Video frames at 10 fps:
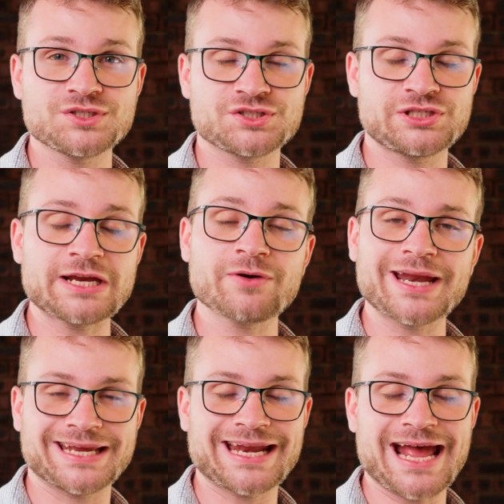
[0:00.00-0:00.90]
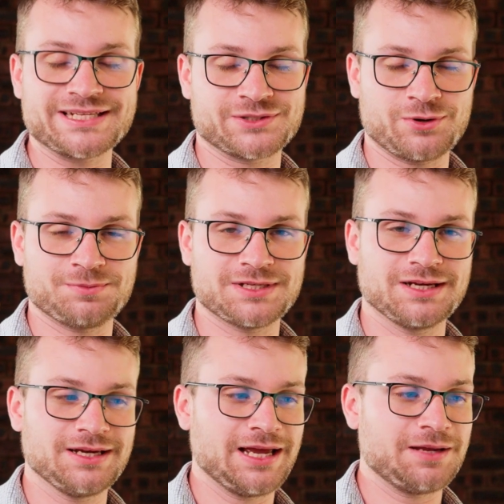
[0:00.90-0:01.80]
which is generating an ad script
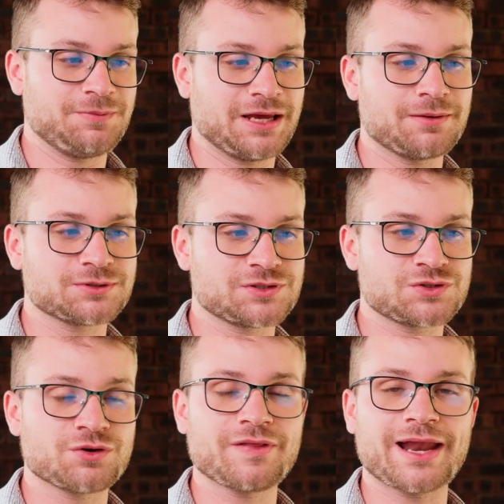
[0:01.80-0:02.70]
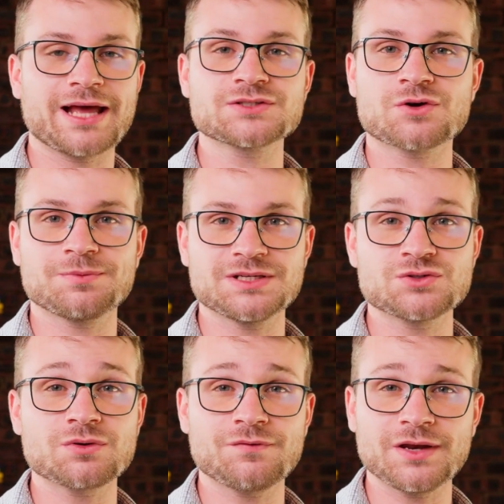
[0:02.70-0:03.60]
and being able to turn that ad script
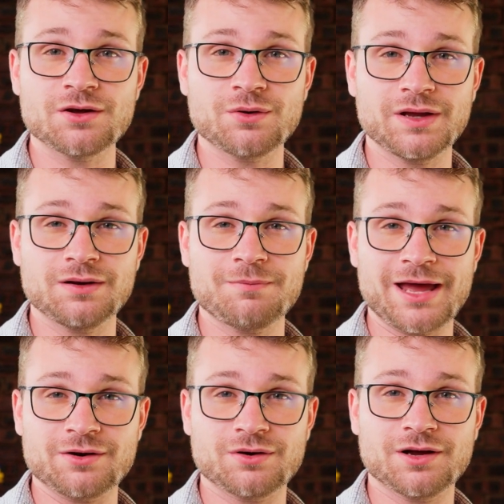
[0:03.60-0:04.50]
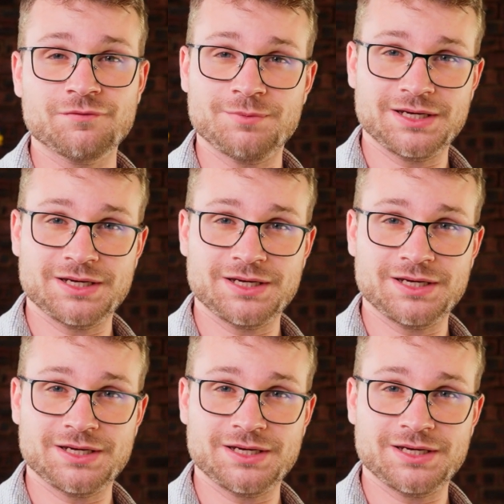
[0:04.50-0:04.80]
into a video in a matter of